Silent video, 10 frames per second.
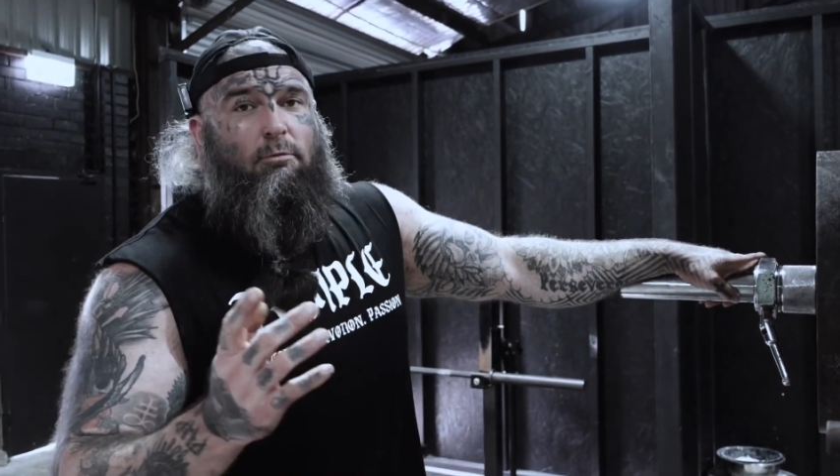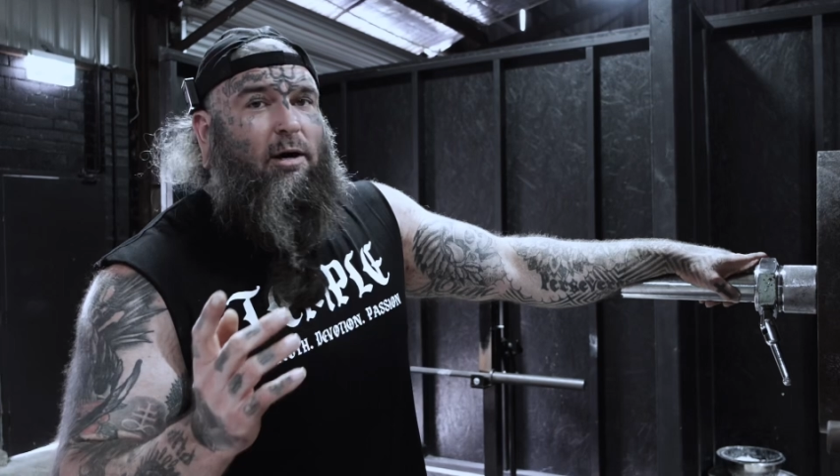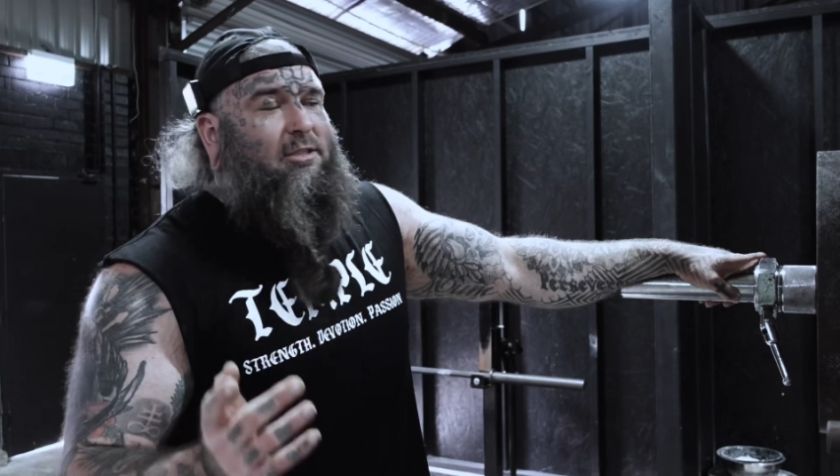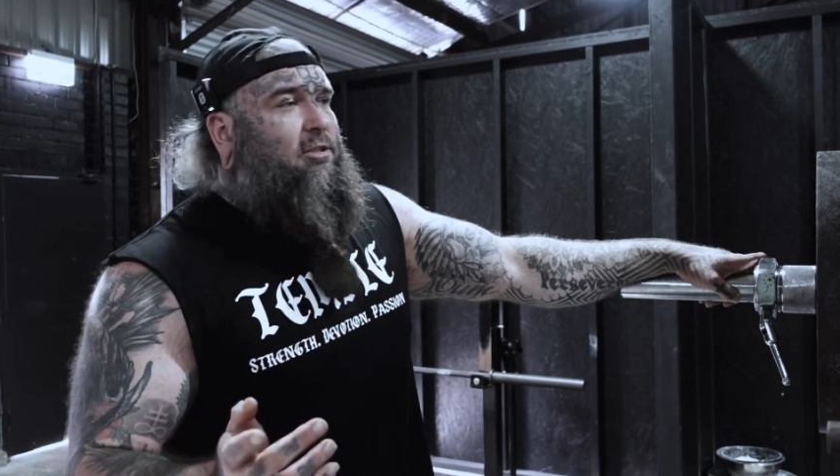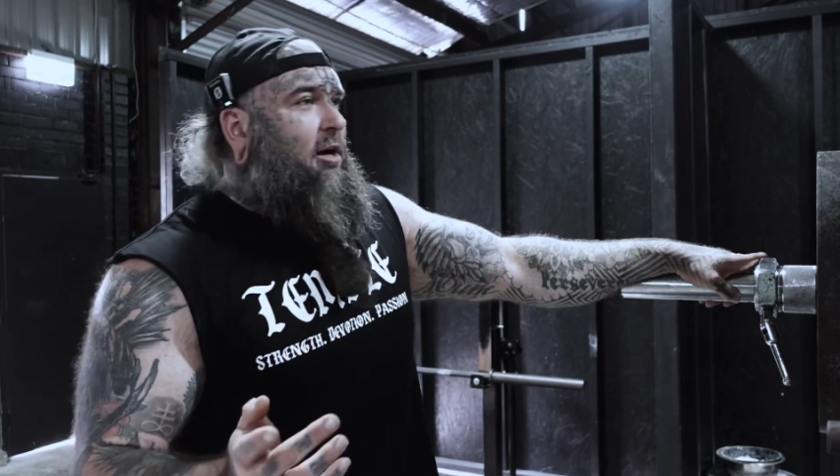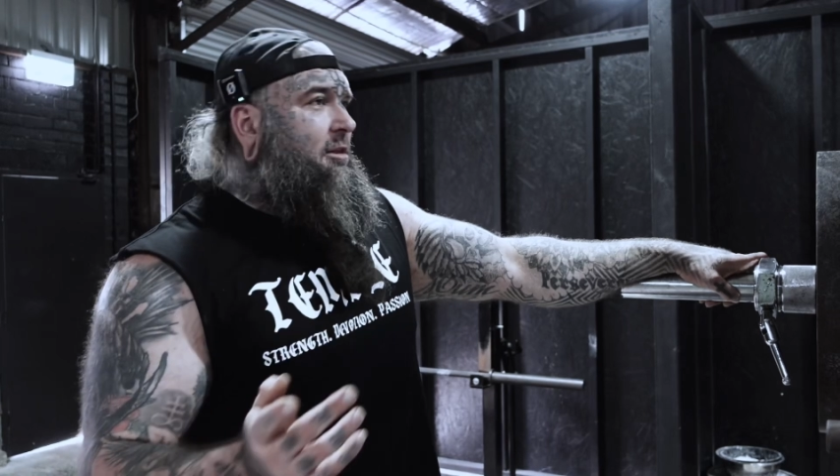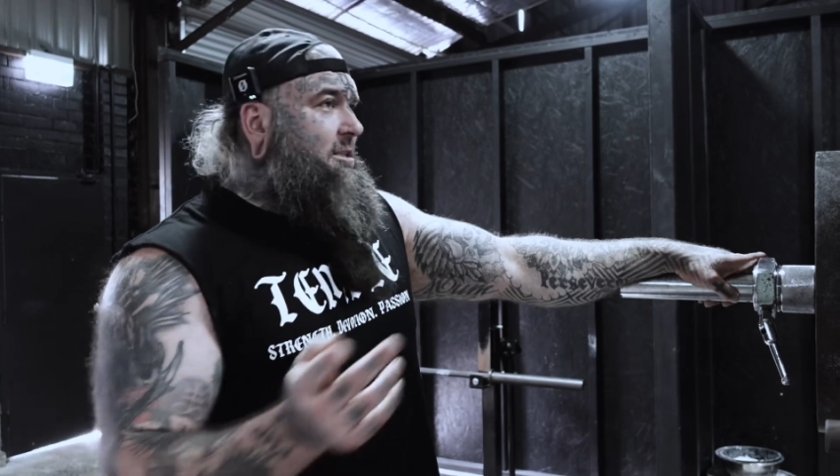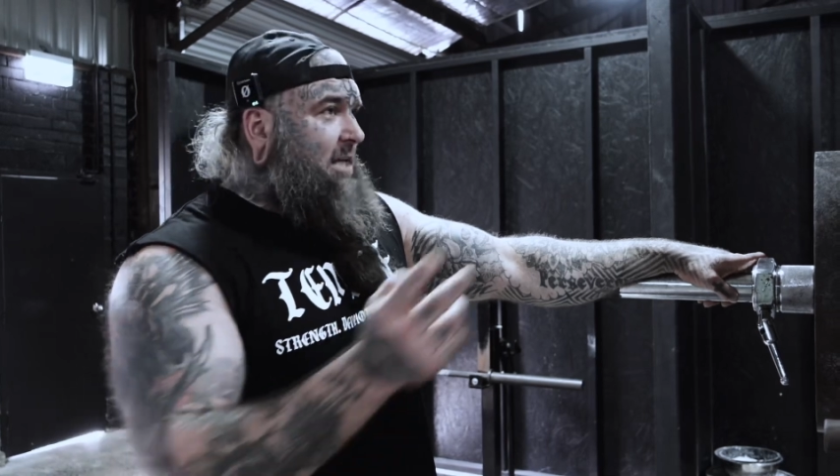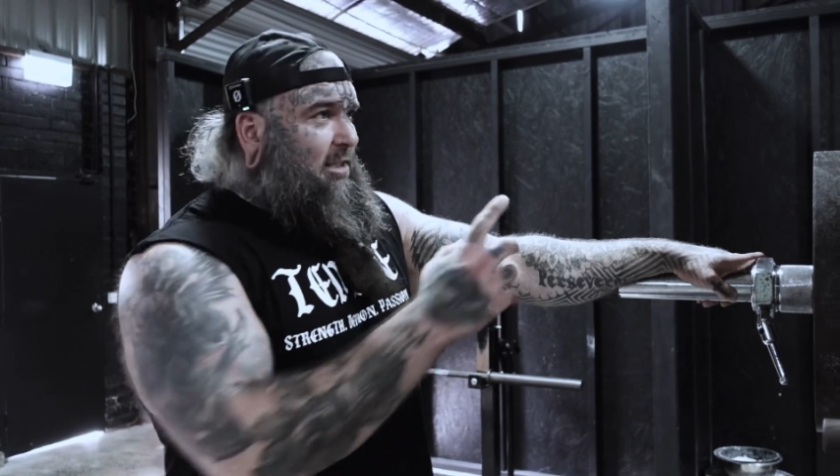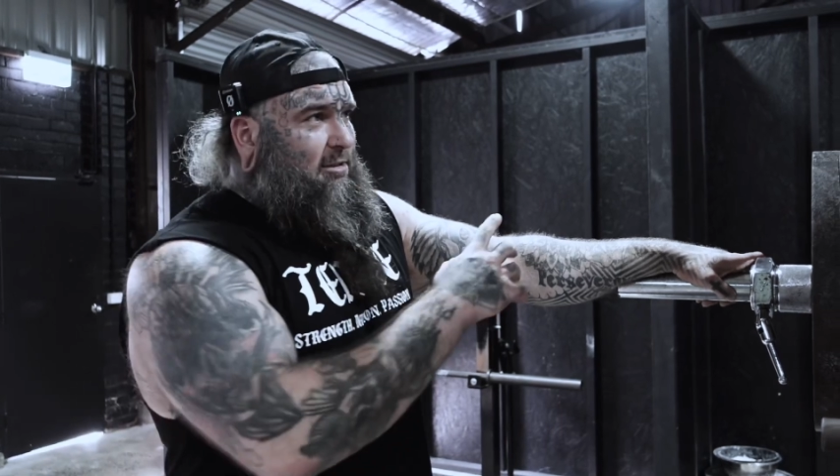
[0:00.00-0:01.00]
one side of the
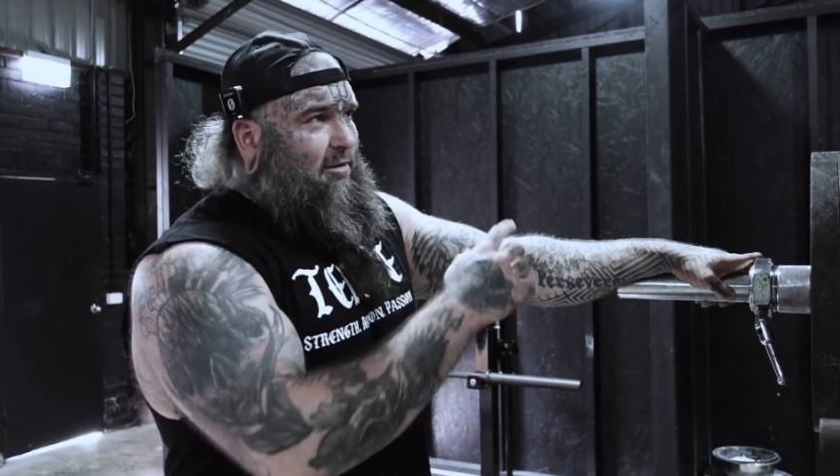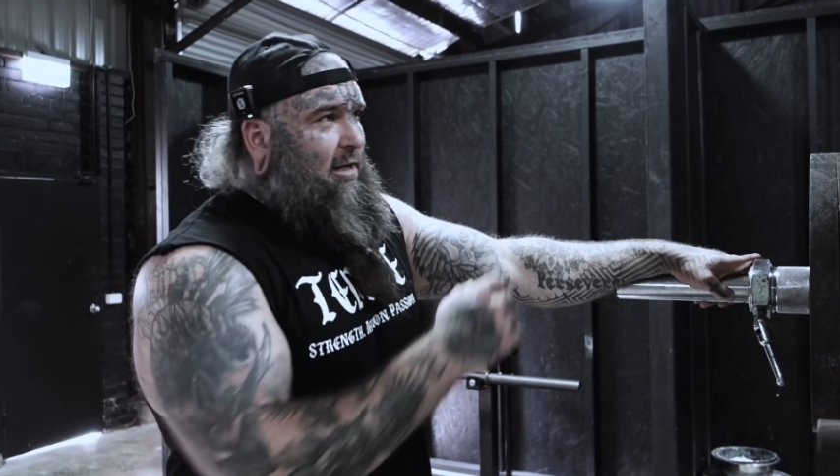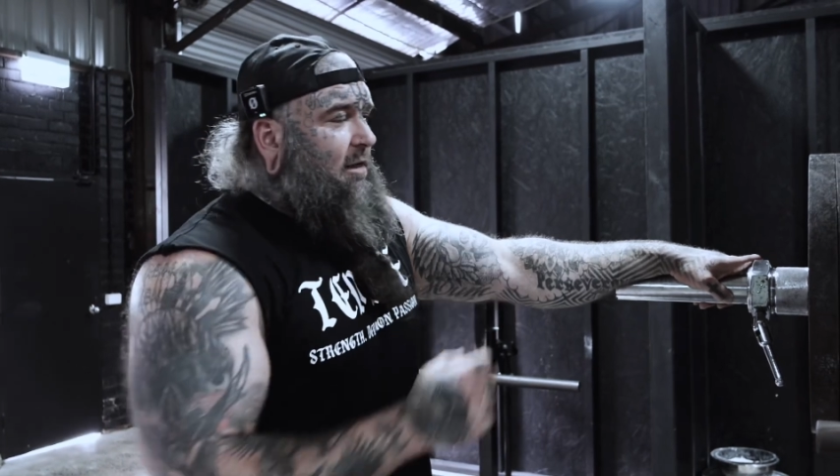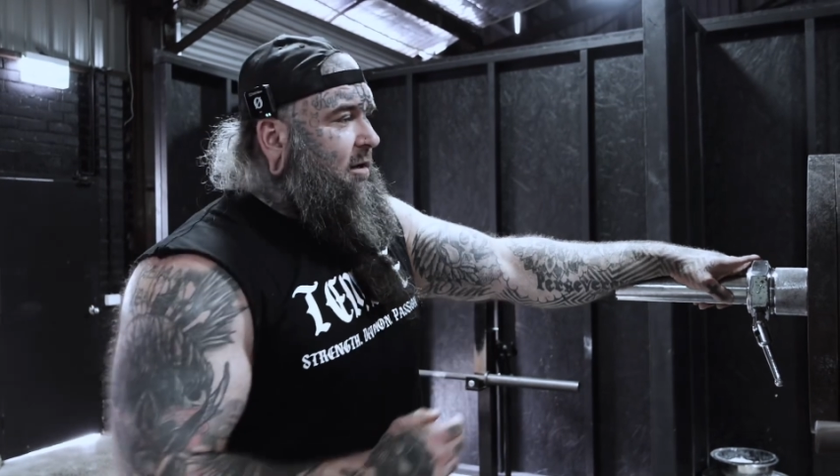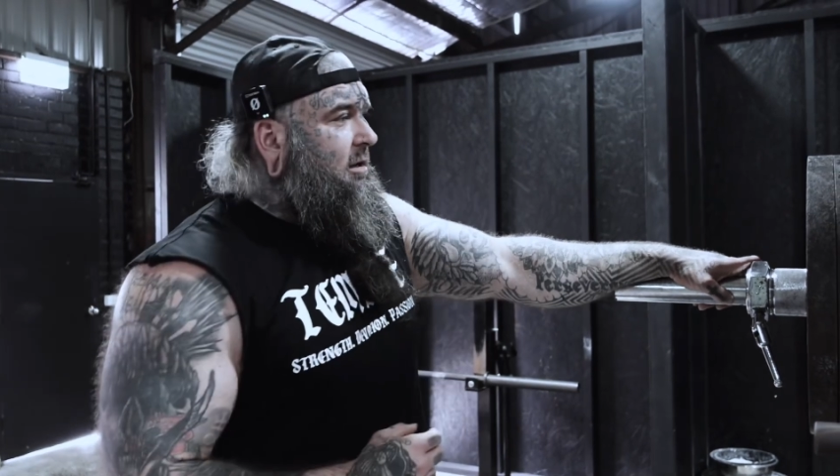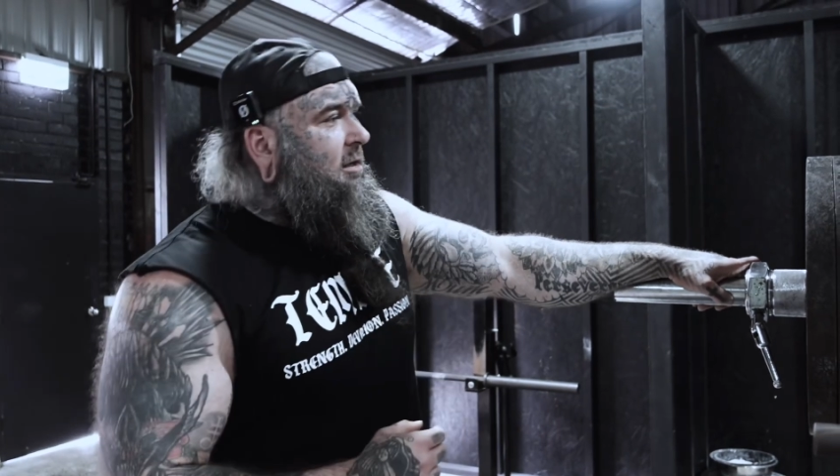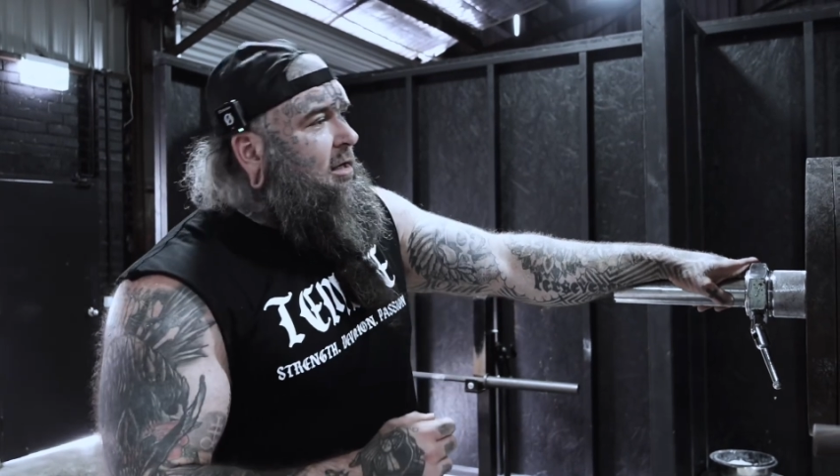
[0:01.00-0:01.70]
States to the other